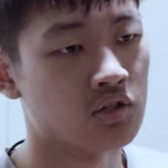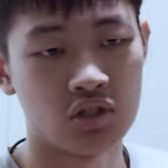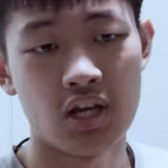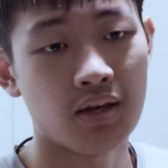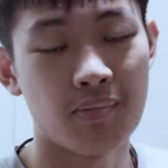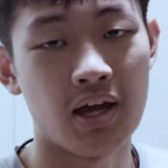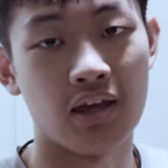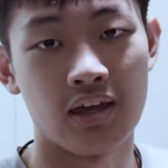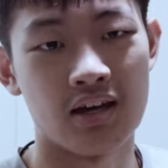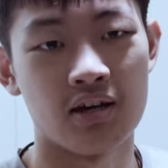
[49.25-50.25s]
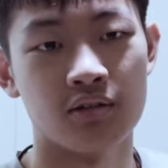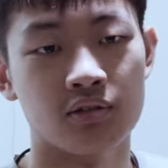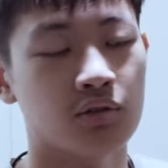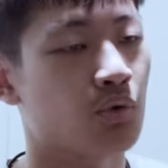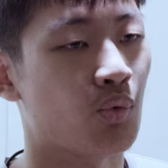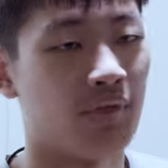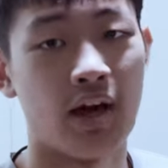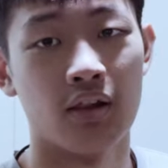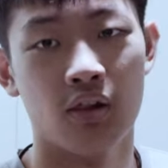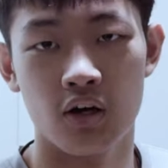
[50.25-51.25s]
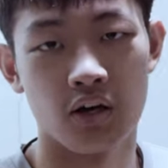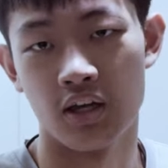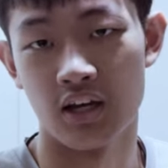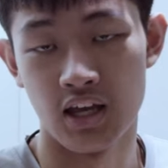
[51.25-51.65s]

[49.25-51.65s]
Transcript: check my account without logging